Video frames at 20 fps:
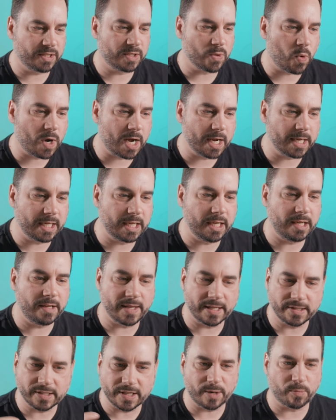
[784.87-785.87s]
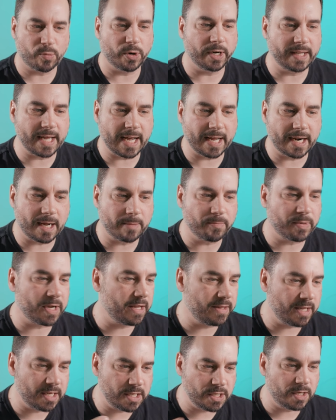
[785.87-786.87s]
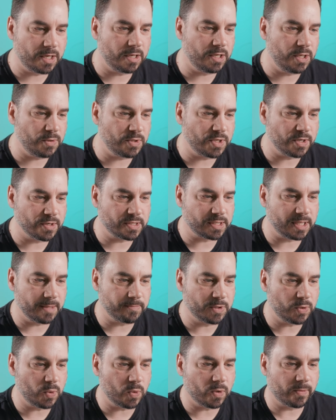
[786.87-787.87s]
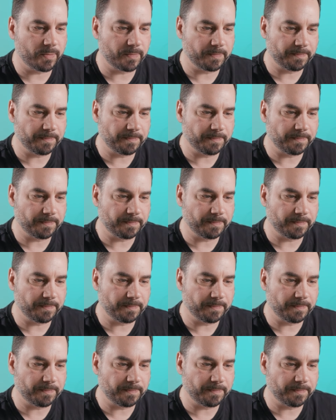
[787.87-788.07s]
the Y key, that's going to bring that up, and then you can use your slip tool.